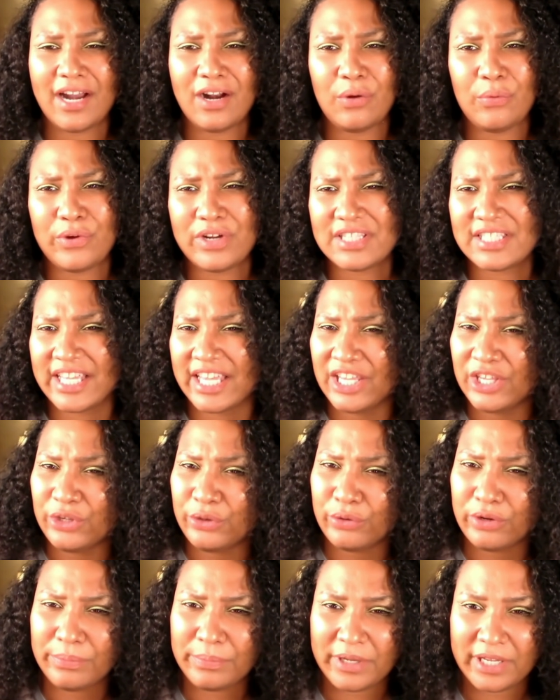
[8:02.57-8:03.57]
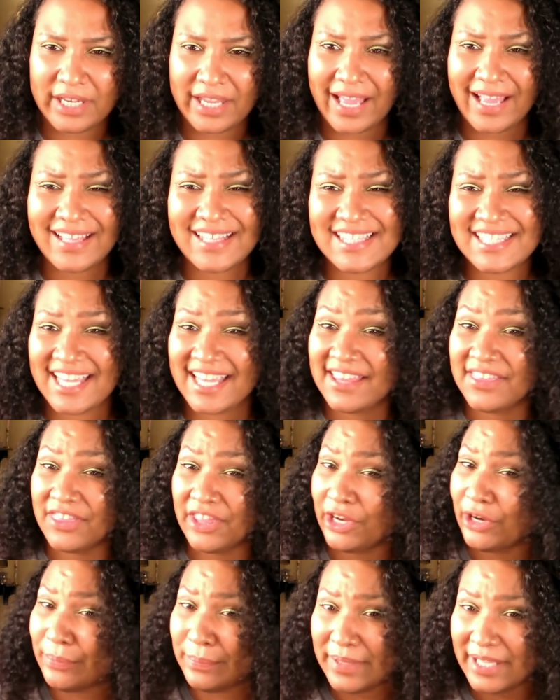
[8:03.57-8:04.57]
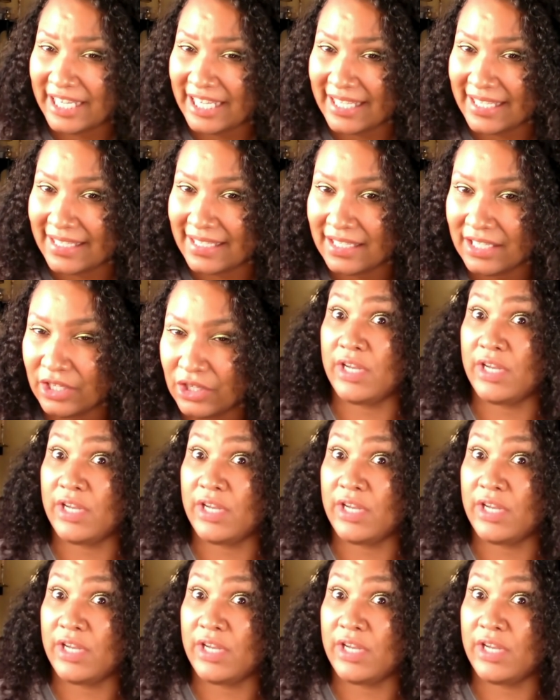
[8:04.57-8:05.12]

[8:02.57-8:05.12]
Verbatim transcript: you know, I don't want to take your money. I can take their money.